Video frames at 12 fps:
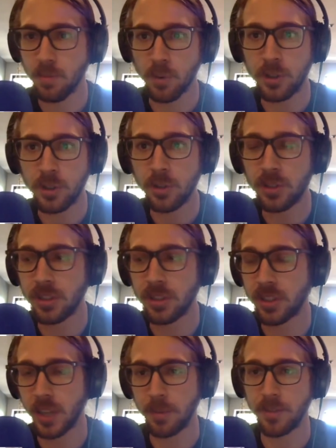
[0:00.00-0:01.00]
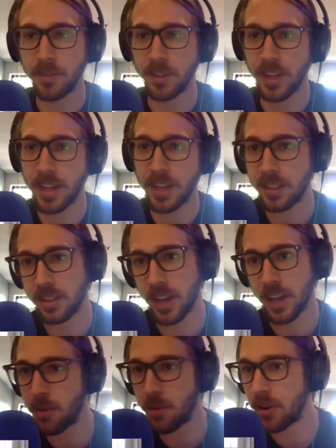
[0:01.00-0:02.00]
reduces some of the like
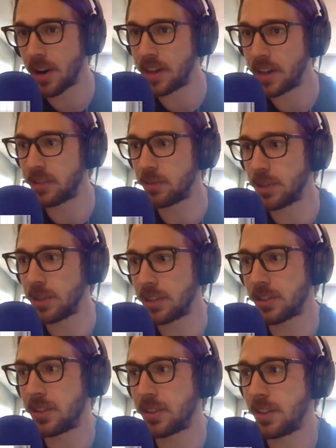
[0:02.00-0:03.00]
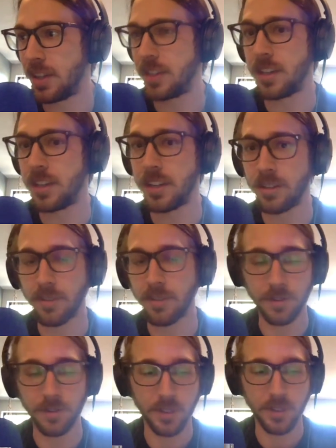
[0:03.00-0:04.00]
time horizon risk in getting
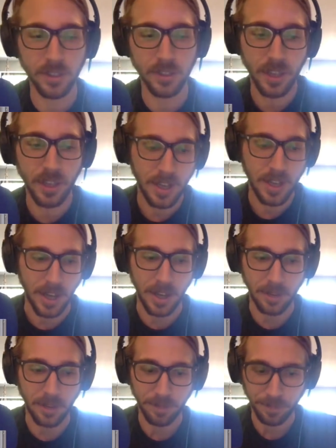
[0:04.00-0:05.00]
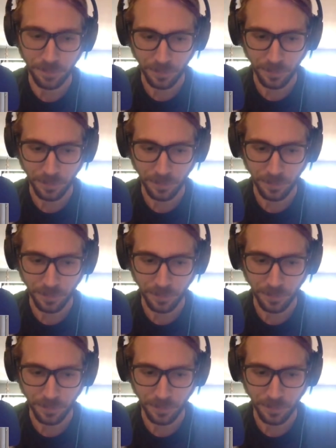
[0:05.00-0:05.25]
involved in this. There